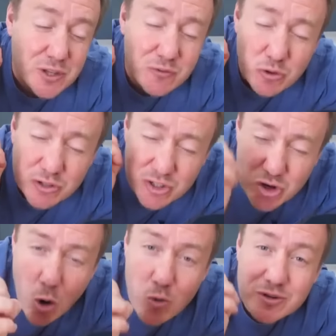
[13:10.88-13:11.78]
You've got the
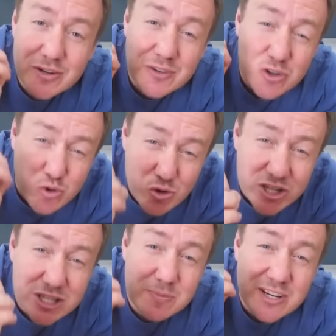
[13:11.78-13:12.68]
golden,
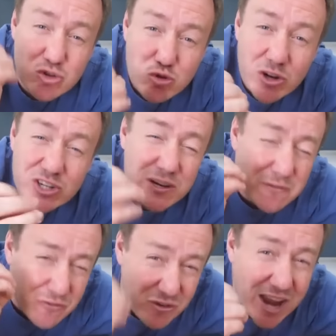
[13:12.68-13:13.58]
crispy, crunchy,
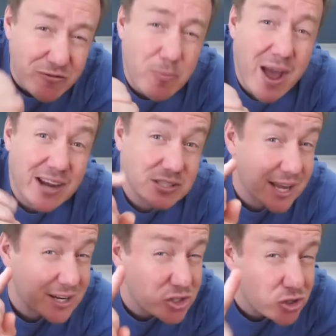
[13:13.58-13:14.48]

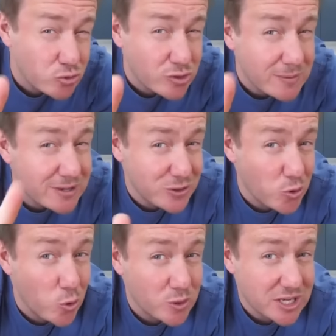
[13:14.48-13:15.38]
flavour-packed, extremely
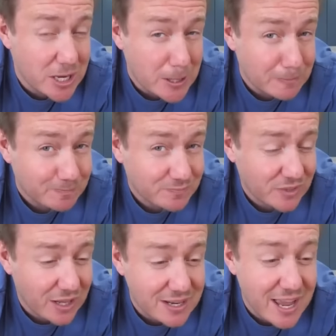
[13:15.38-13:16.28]
naughty
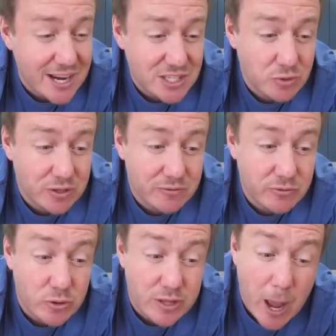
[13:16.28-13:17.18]
layers running
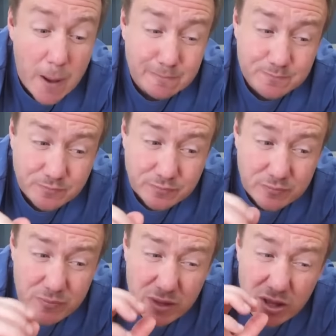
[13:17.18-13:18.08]
through there.
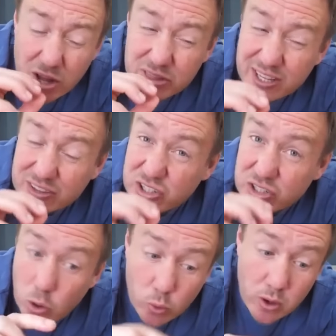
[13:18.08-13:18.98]
I think the
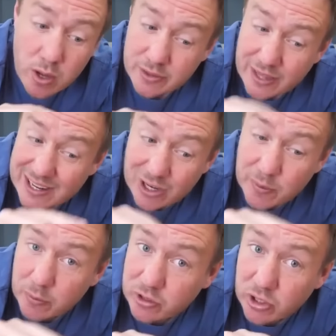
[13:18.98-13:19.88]
salt, that little
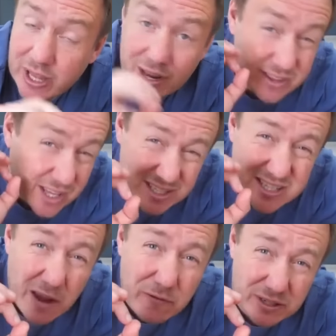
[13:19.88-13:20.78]
bit we've done there, is
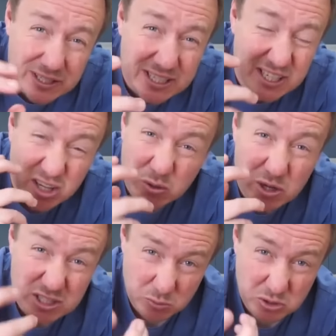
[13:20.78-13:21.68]
definitely needed,
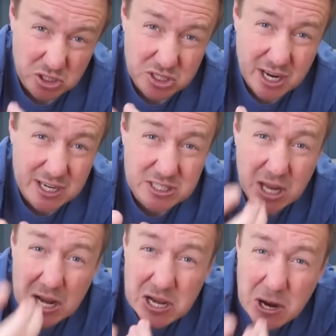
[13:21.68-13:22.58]
otherwise it would just taste
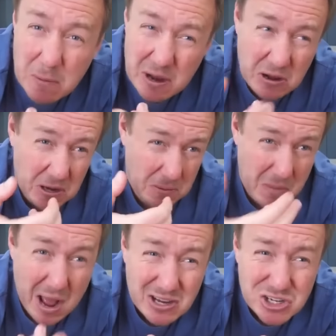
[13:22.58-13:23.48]
a little bit
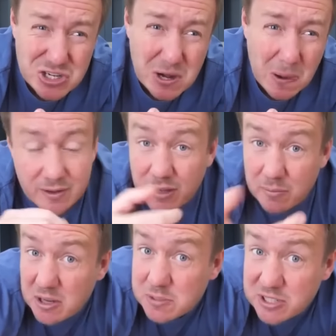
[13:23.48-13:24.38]
like mash.
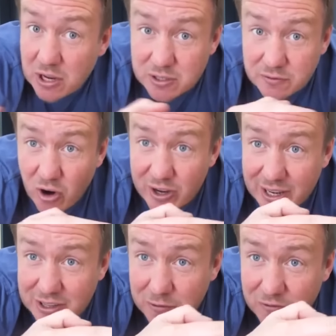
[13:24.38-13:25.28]
Mashed potato is fine,
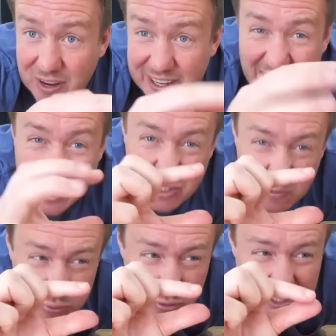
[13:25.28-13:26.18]
and the filling, as you
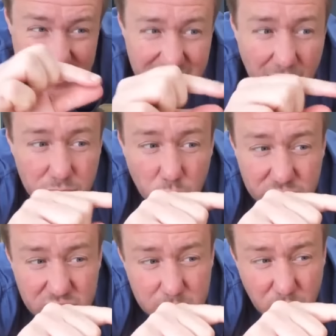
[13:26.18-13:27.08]
press down, or
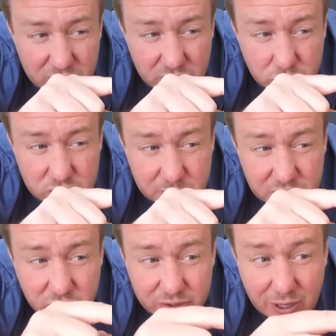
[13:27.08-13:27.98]
despite the
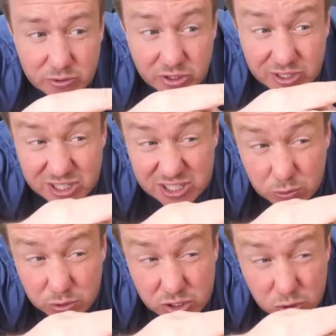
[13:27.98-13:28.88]
crispiness on the outside, it's
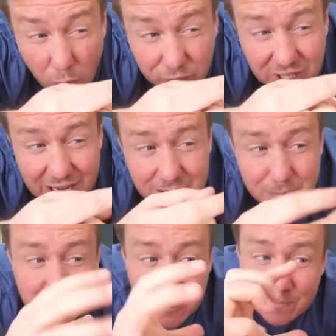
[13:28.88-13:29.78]
still soft in the
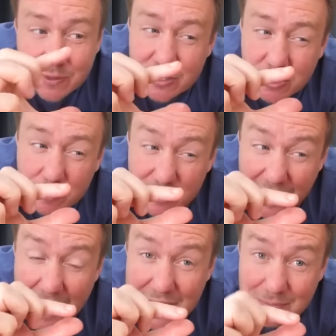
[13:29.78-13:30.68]
middle, so it
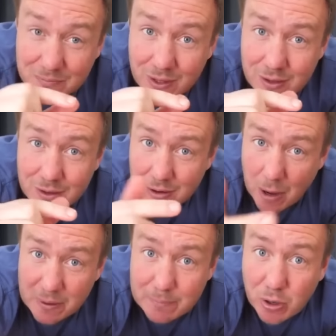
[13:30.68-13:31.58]
became
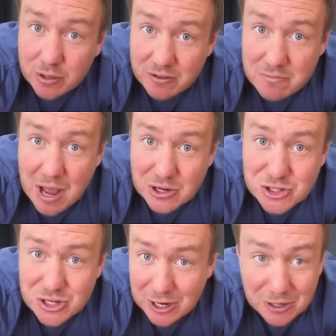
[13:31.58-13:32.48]
a big puddle of
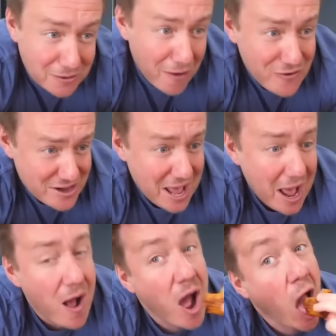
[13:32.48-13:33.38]
mash. And I'm loving that.